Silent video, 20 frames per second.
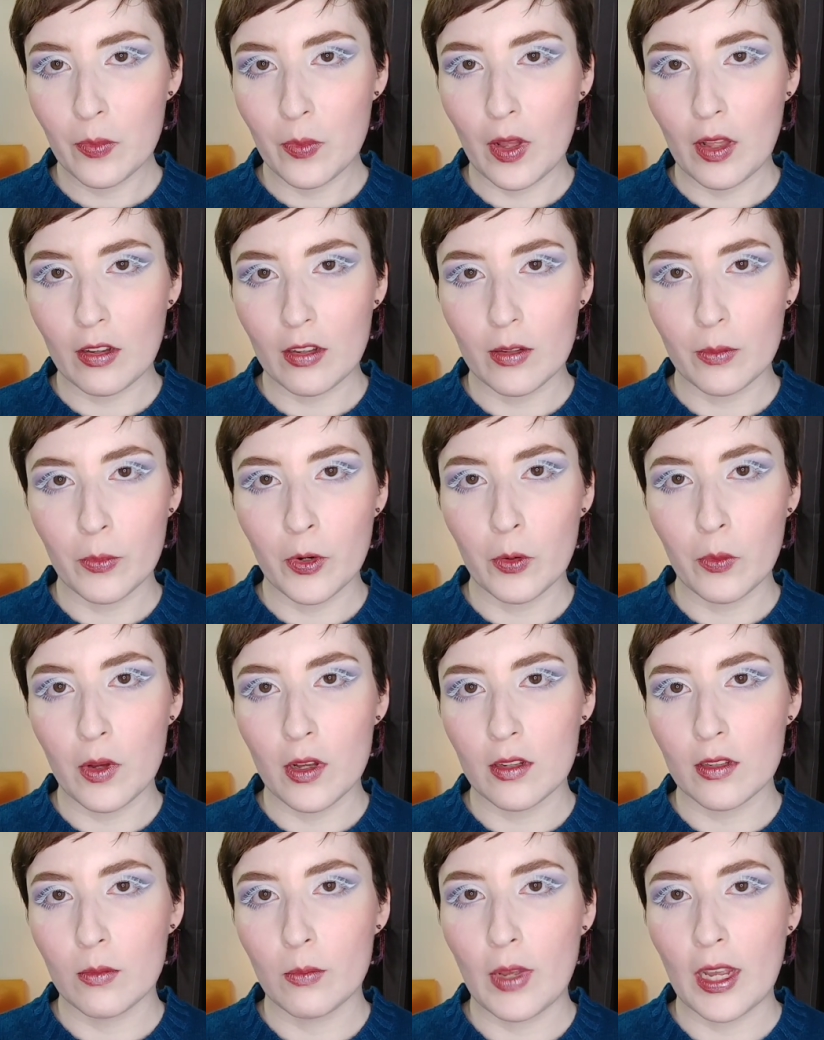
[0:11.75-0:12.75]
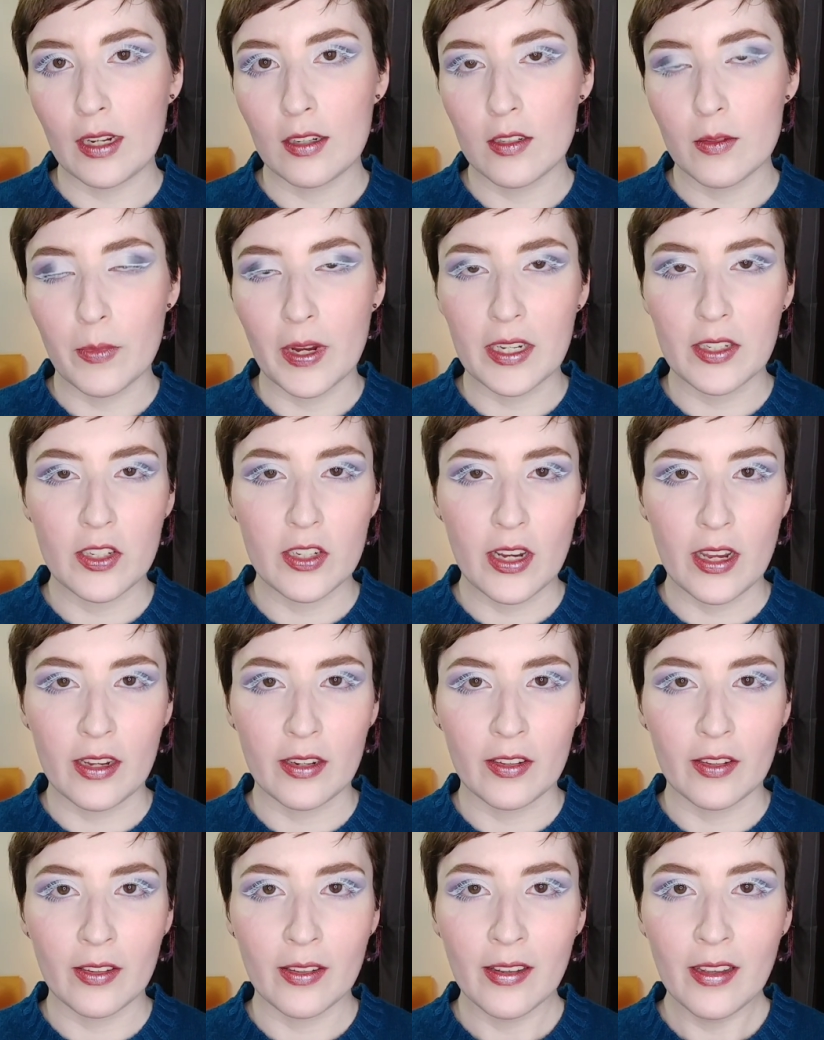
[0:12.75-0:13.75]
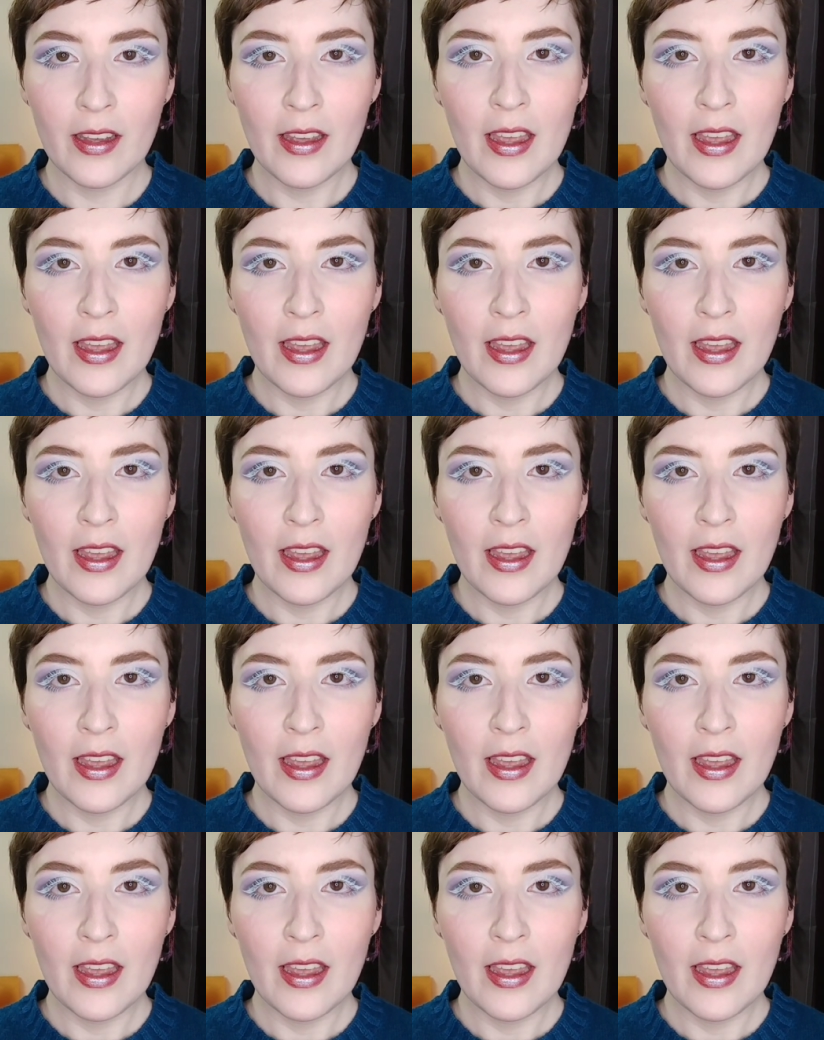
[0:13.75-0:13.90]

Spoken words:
Welcome back to my channel.